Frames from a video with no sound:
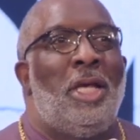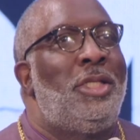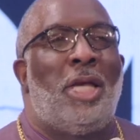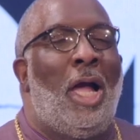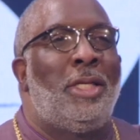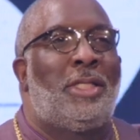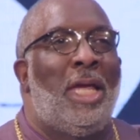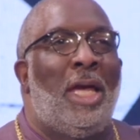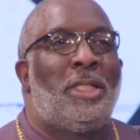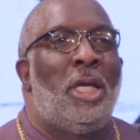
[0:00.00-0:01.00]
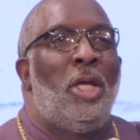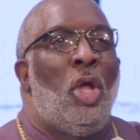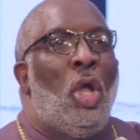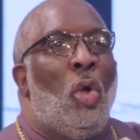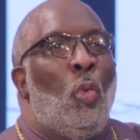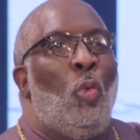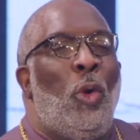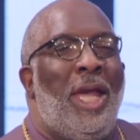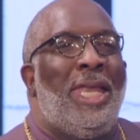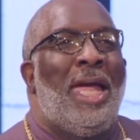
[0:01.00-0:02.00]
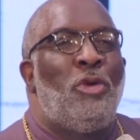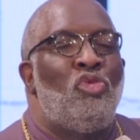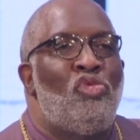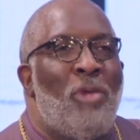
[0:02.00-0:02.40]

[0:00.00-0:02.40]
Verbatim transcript: John says, we didn't